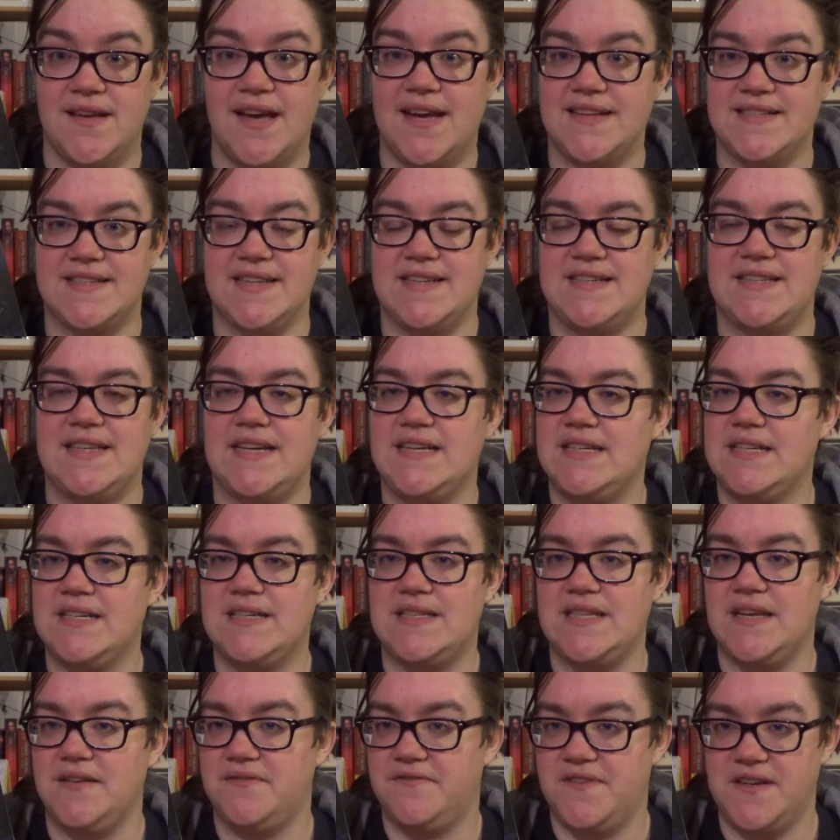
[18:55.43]
As I said,
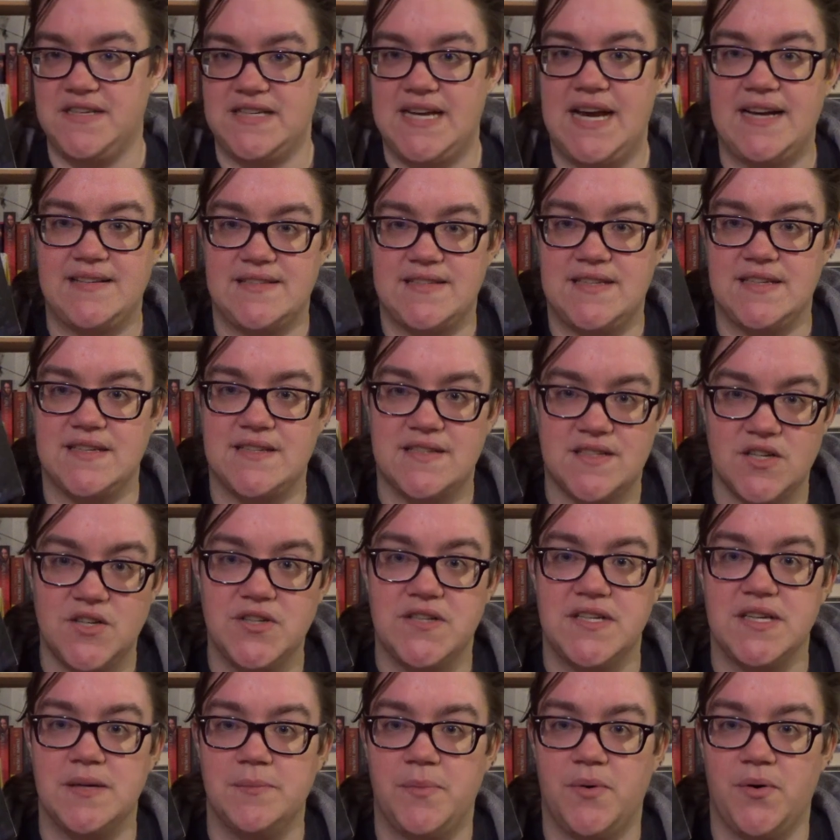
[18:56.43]
it's a fantastic
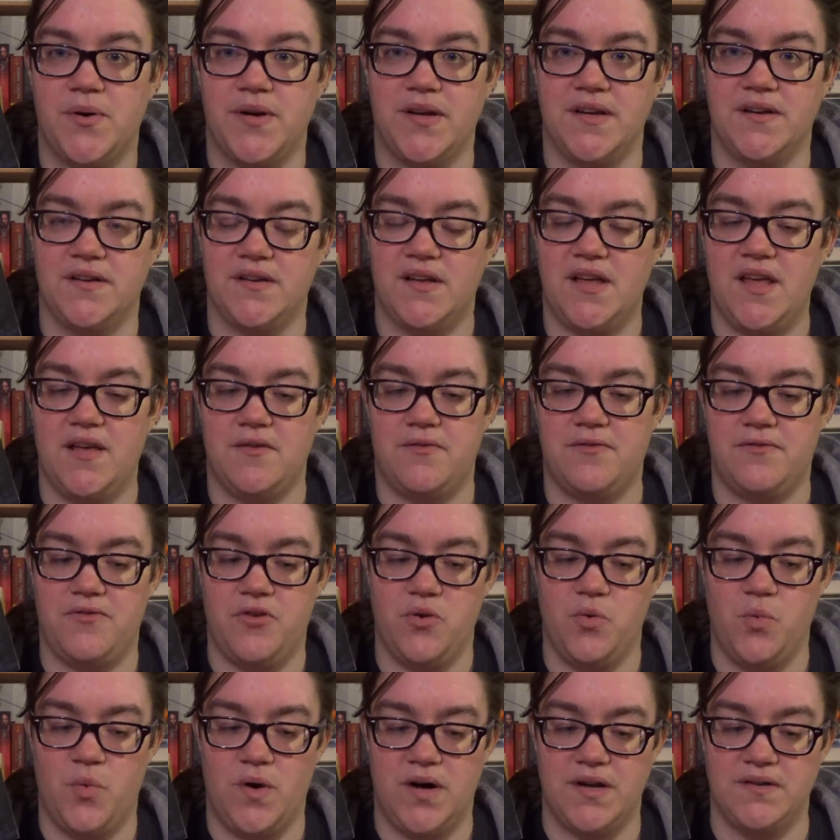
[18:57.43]
starting point if
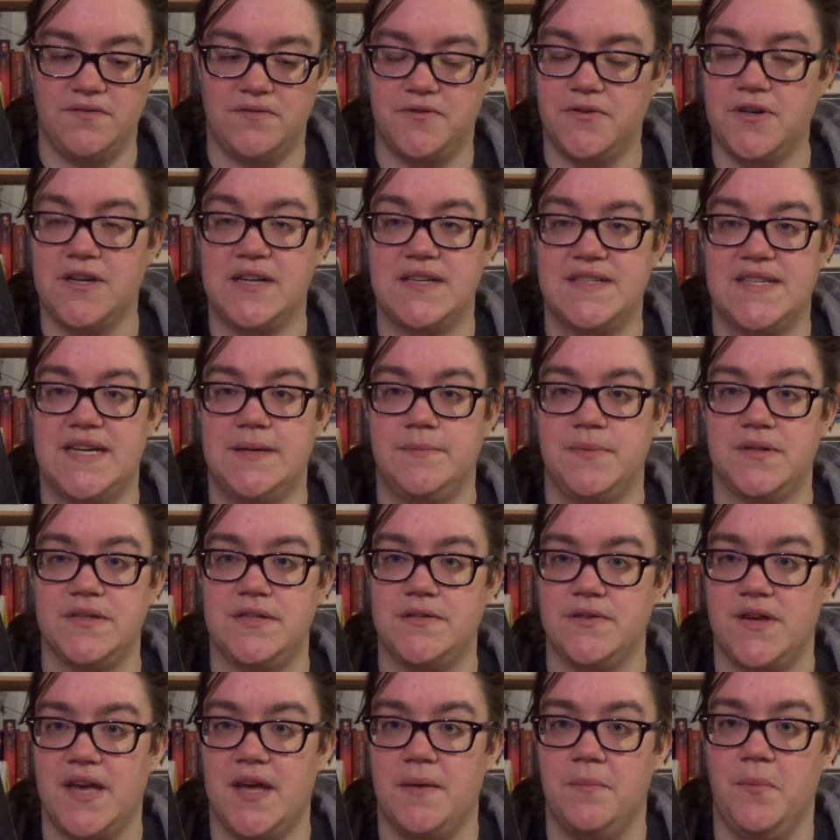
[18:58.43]
you want, for example,
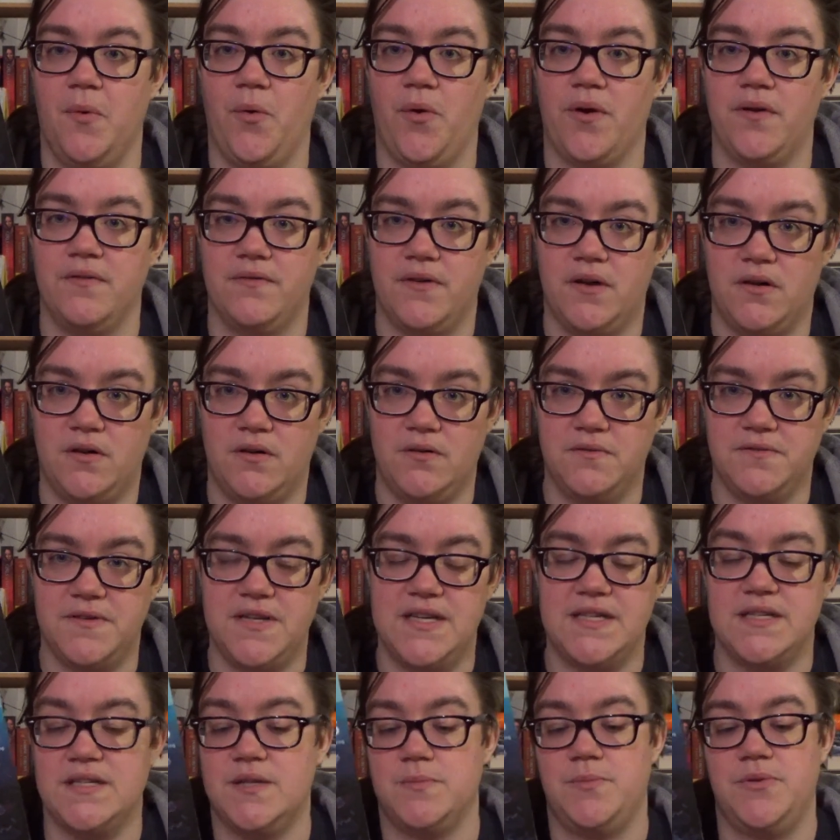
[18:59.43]
to get more involved
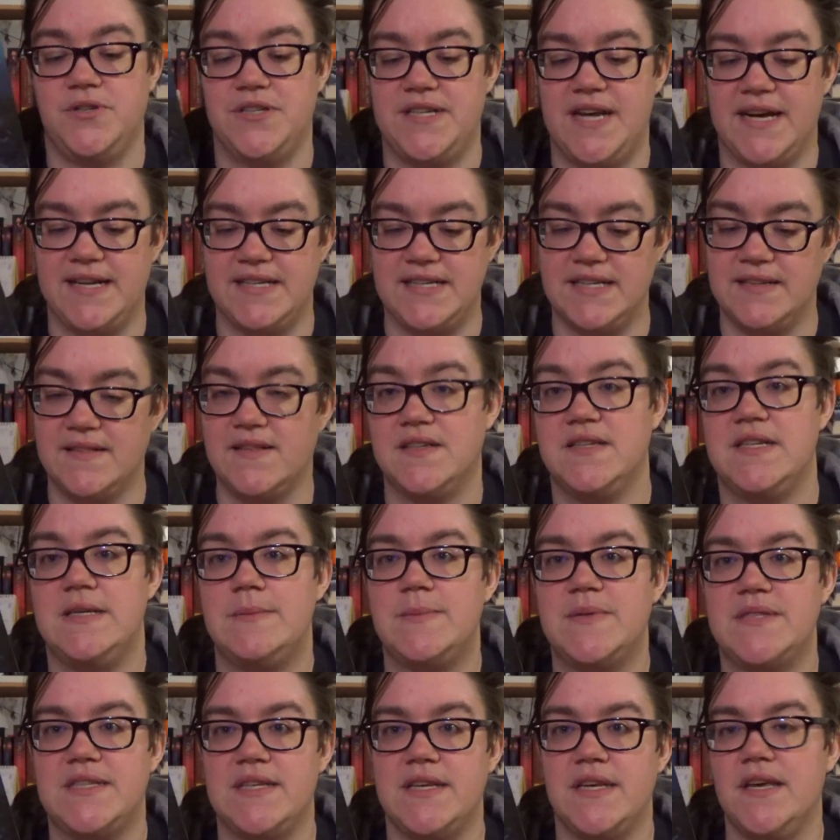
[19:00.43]
into protecting the deep
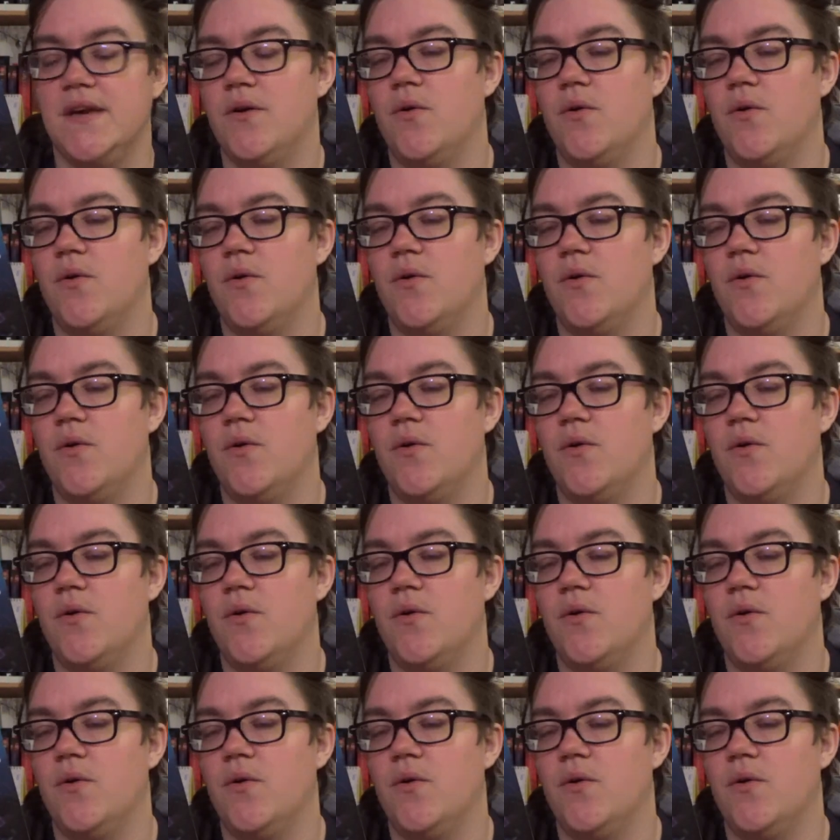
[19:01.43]
sea